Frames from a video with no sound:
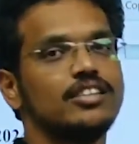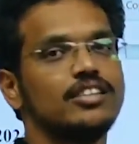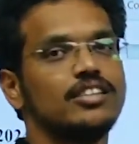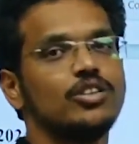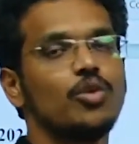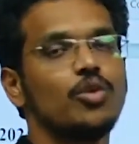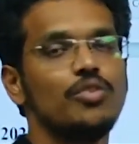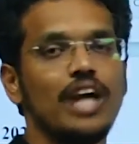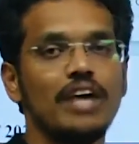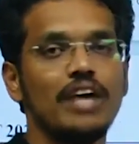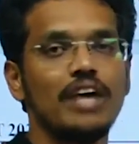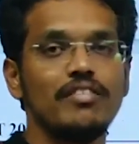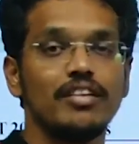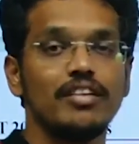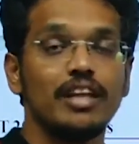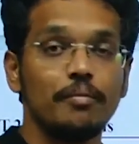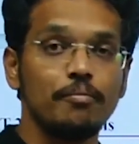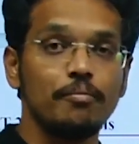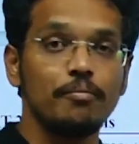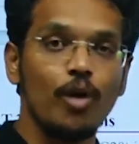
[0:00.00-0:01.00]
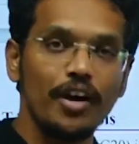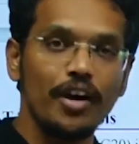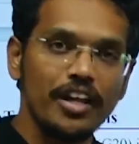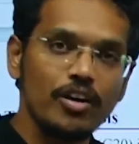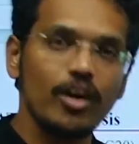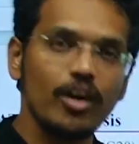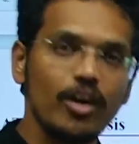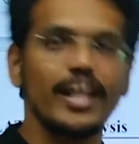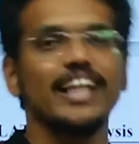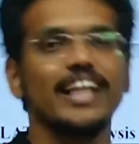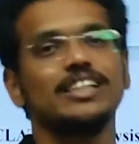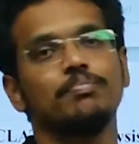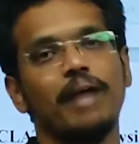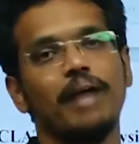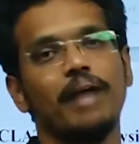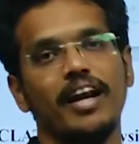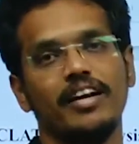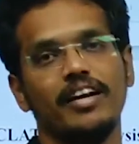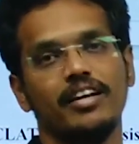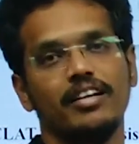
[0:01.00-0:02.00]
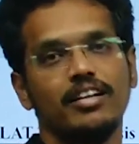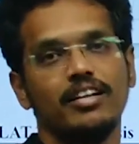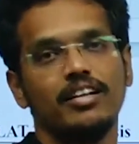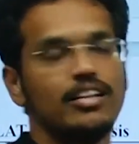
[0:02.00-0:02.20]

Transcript: So we have the body got expanded.